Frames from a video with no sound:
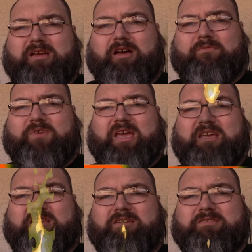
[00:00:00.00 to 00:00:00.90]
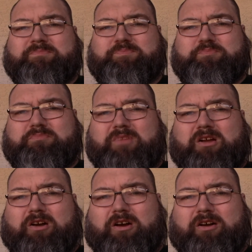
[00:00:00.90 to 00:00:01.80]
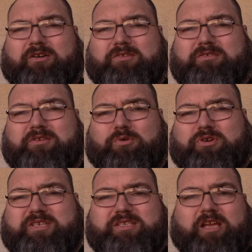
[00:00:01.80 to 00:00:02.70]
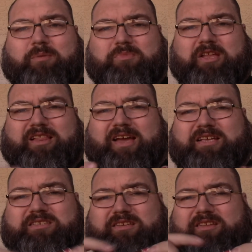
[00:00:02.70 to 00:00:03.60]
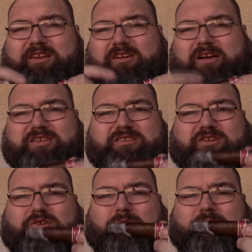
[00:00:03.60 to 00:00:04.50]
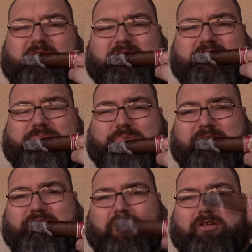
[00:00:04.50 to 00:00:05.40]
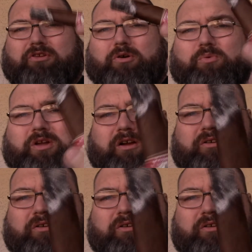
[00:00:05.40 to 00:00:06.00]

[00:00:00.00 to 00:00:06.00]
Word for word: a vein uh, or a stem that lights and then it causes a goofiness. But all in all, we're not